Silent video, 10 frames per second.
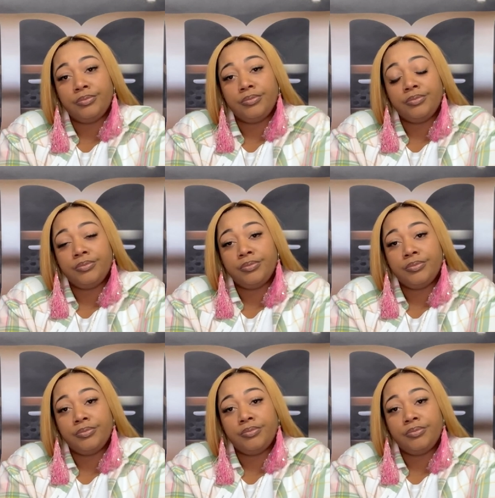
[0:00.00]

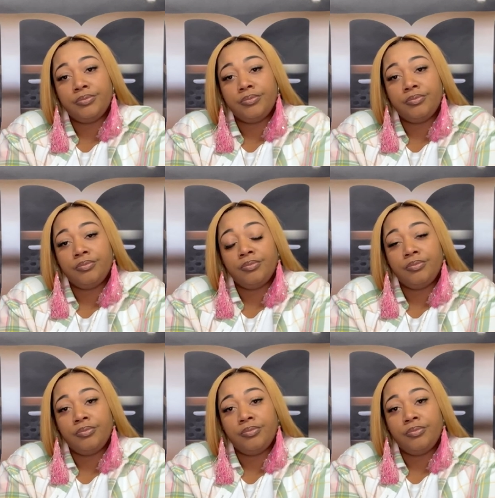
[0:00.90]

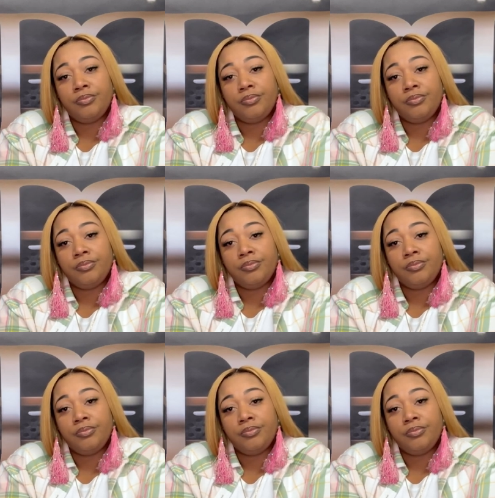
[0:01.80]
[no speech]